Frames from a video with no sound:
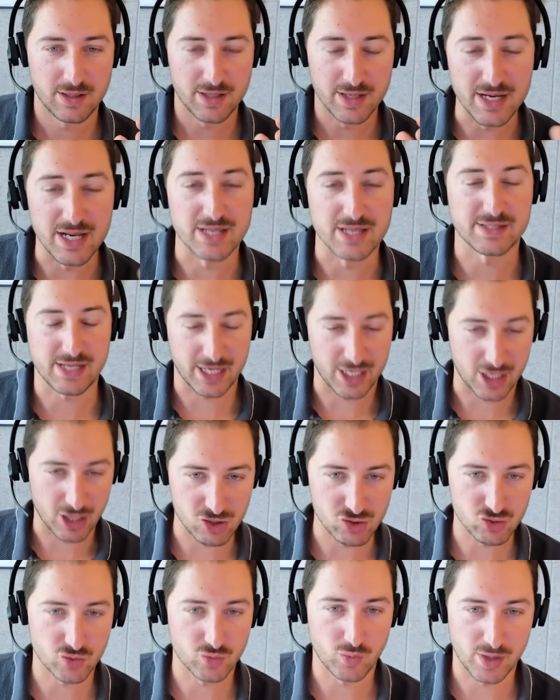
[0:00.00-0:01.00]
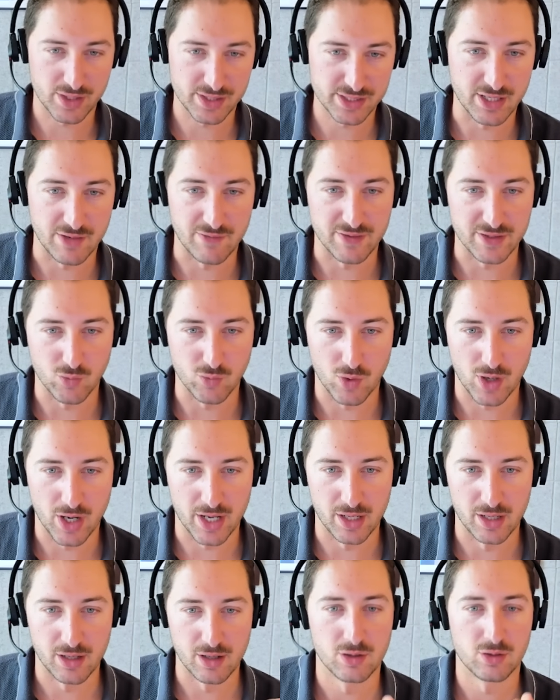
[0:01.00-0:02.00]
NIST
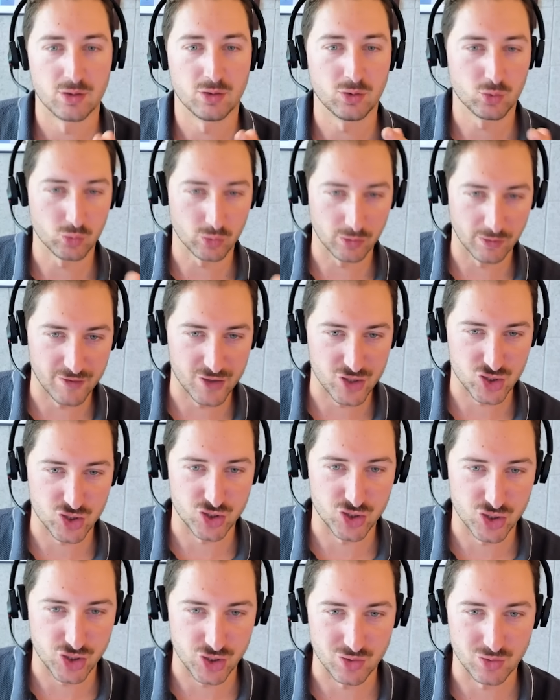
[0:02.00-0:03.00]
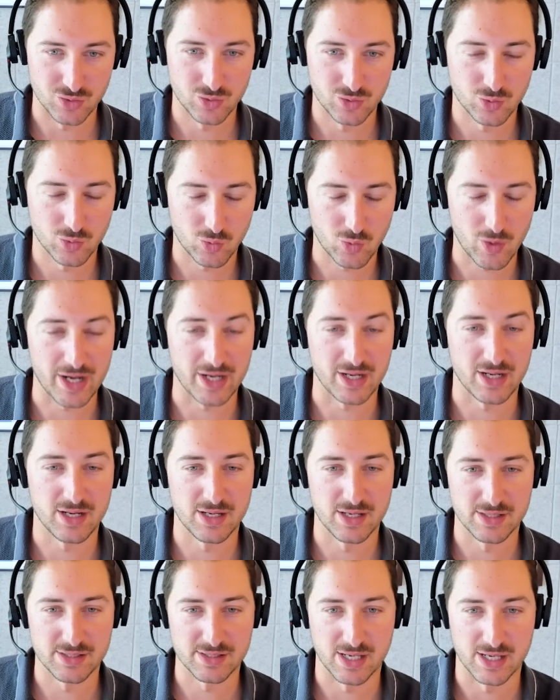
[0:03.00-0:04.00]
800-171 revision 2, right?
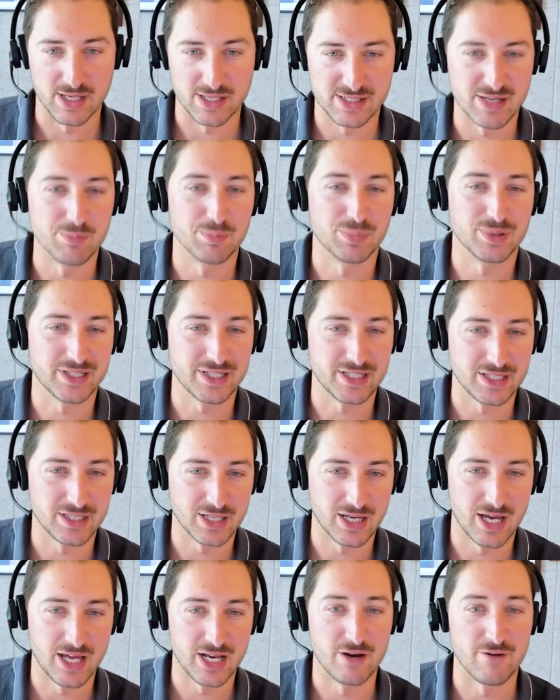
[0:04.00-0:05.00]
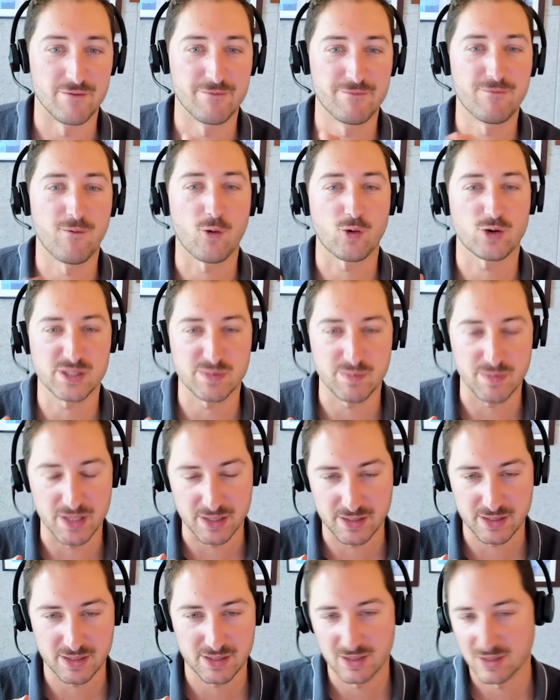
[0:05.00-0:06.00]
It's simply an
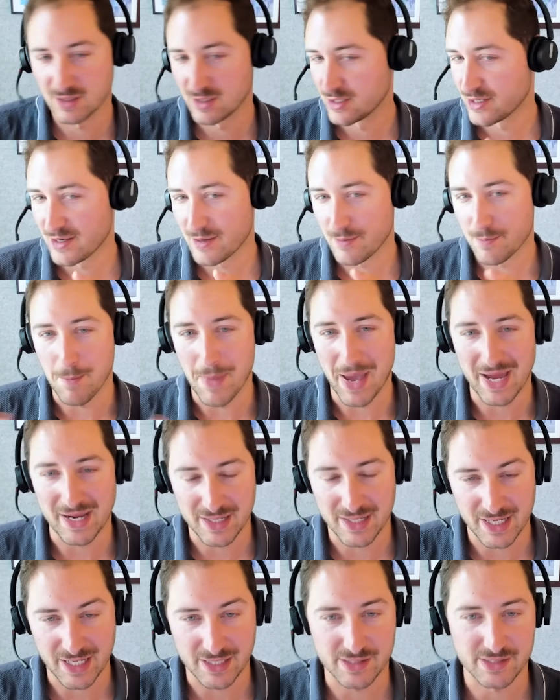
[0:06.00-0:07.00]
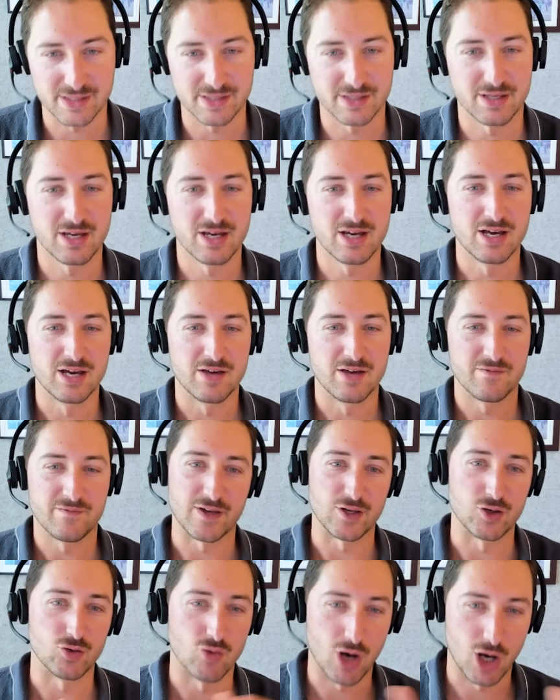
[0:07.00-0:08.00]
enforcement mandate
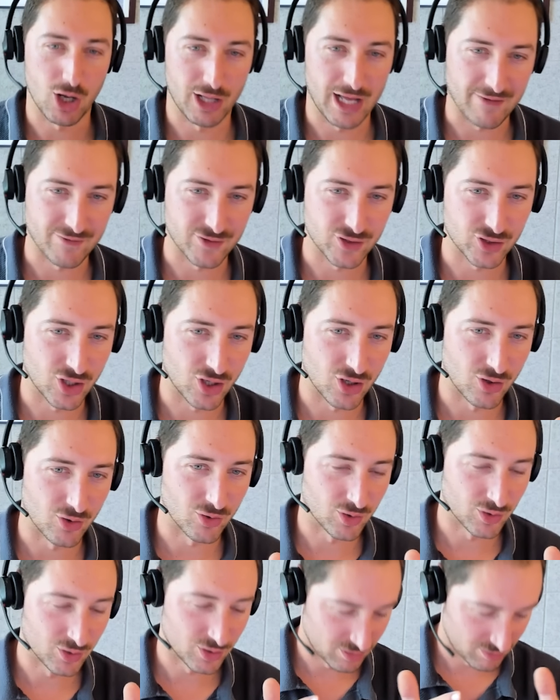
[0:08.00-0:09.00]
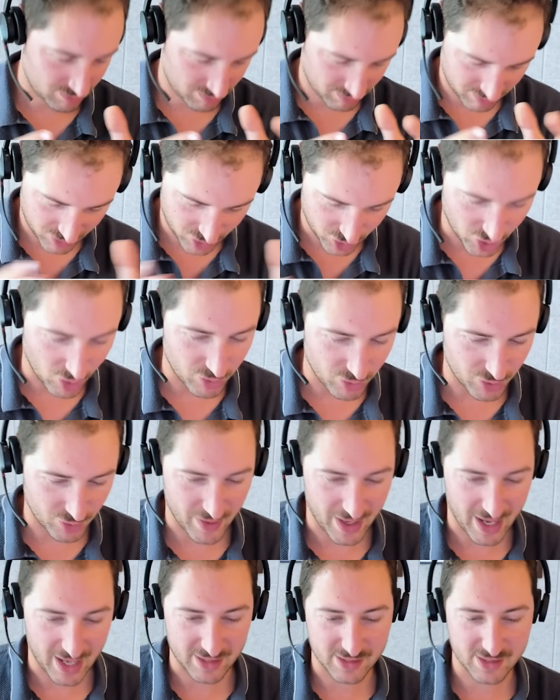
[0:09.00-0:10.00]
that you all have to go do
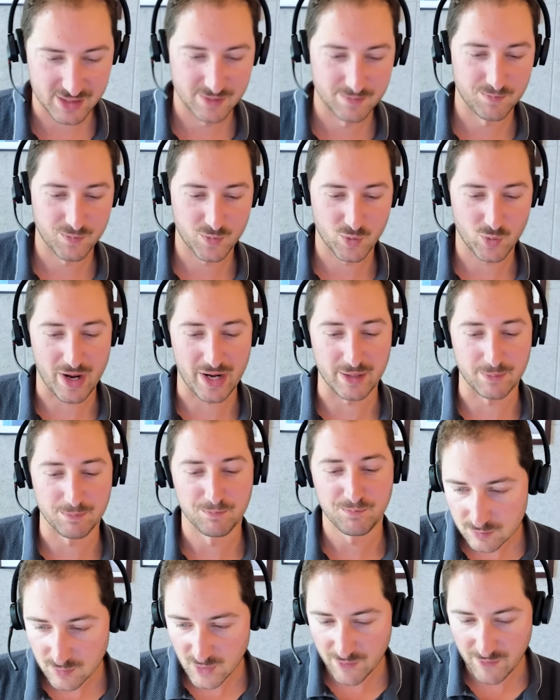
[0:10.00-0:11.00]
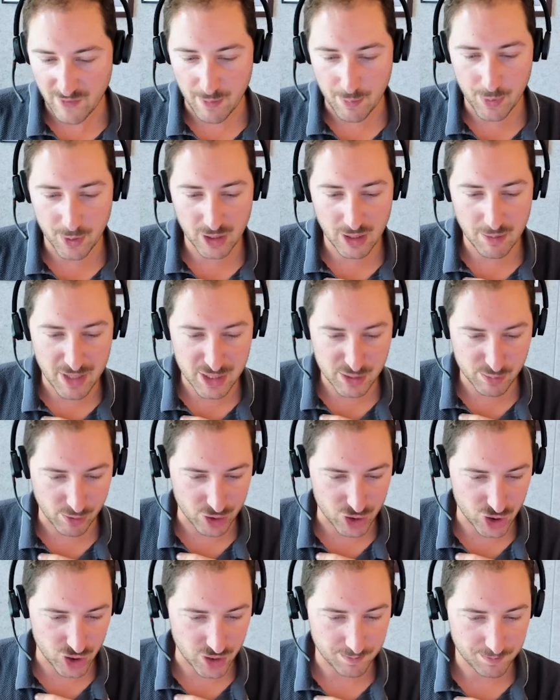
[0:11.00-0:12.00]
that, right? If I pull up my
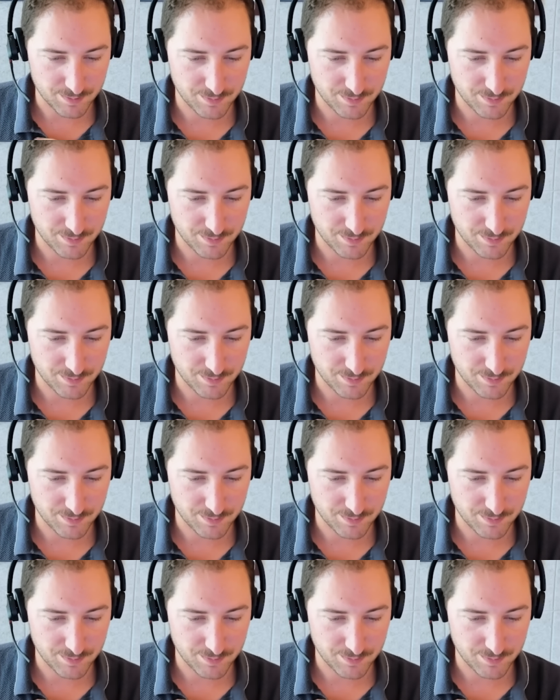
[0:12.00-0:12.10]
spreadsheet,